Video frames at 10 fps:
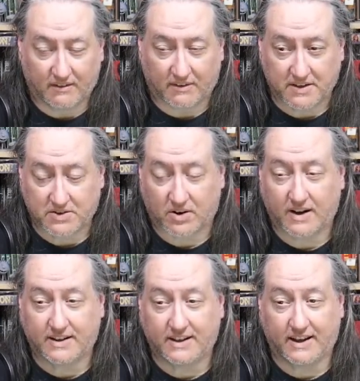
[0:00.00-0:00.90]
If I
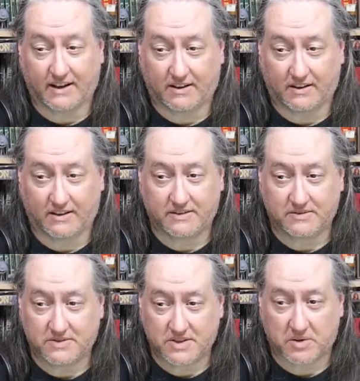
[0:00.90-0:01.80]
tried to yell
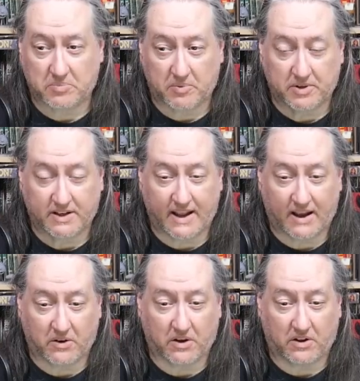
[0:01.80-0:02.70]
and jump up and
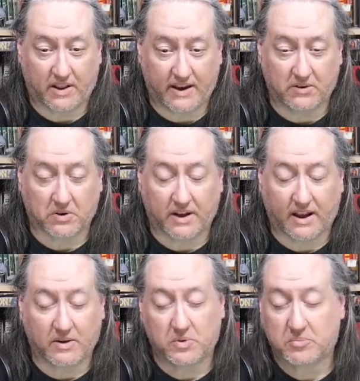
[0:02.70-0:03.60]
down all angry,
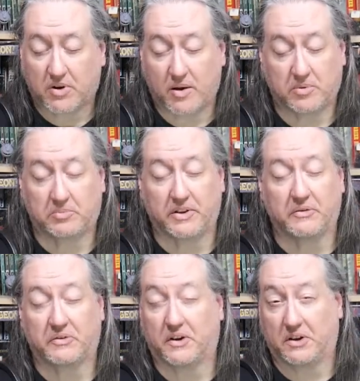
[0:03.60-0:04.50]
I would probably
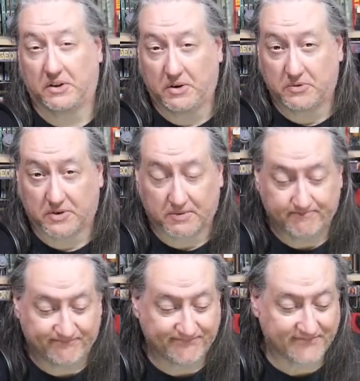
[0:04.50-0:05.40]
fall over.
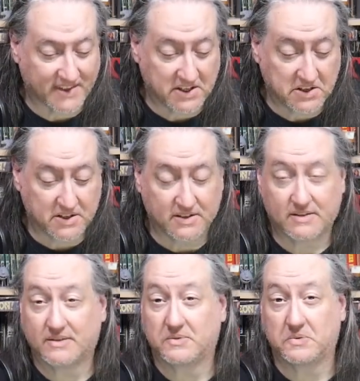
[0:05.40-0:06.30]

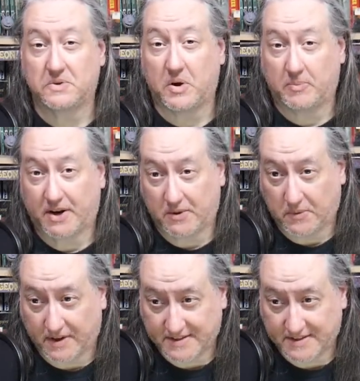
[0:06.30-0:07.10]
Nobody wants